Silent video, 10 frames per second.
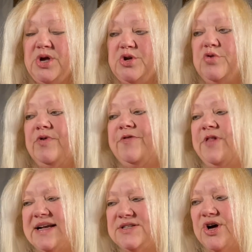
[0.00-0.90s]
You
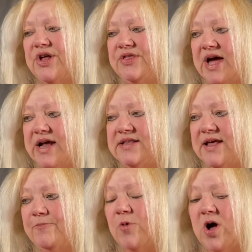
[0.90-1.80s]
reflect on that,
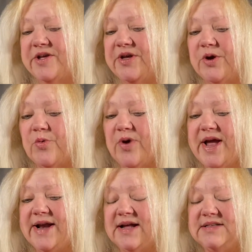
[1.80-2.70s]
them walking
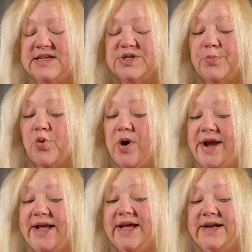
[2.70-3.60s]
away and how
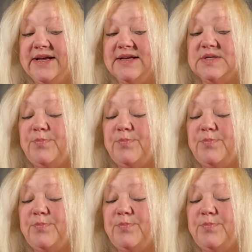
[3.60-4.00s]
disappointing it is.